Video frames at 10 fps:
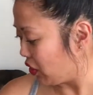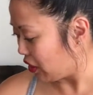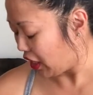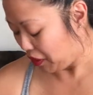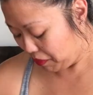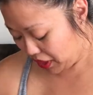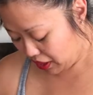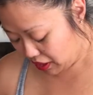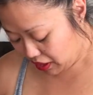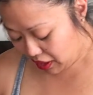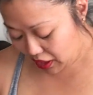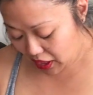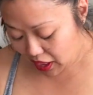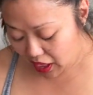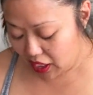heard of them.
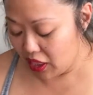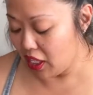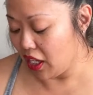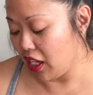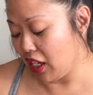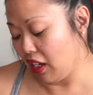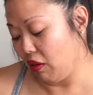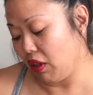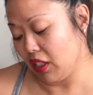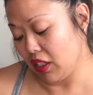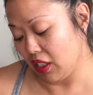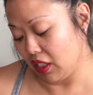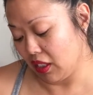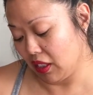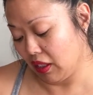And then, what is
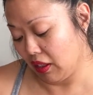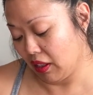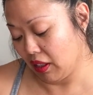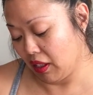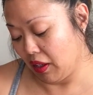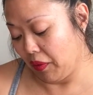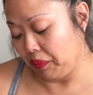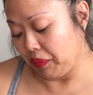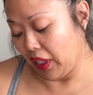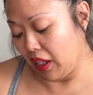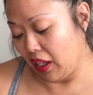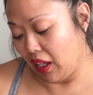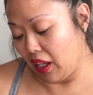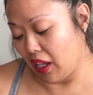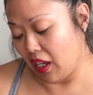this?
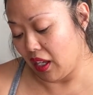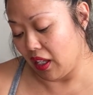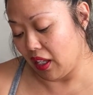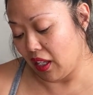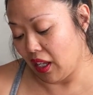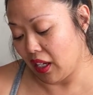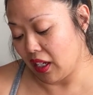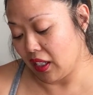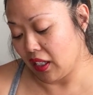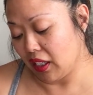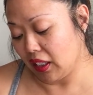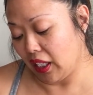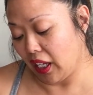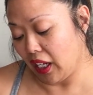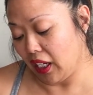Uh, Hannah
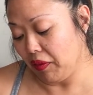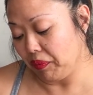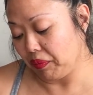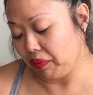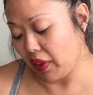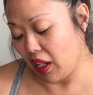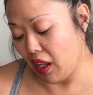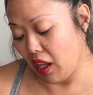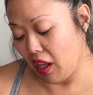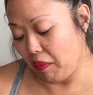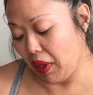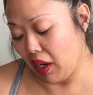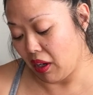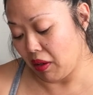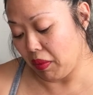Hale
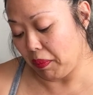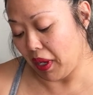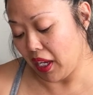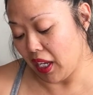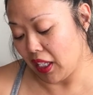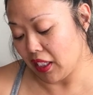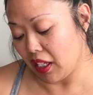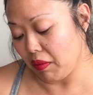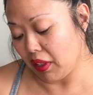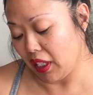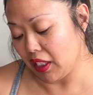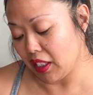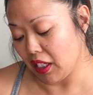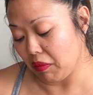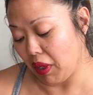Papaya Enzyme
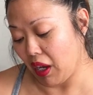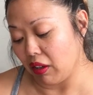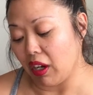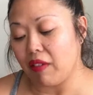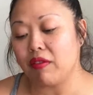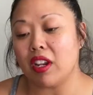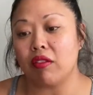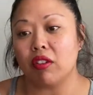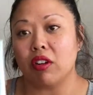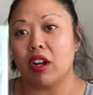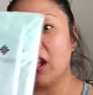Cleansing Powder. I've never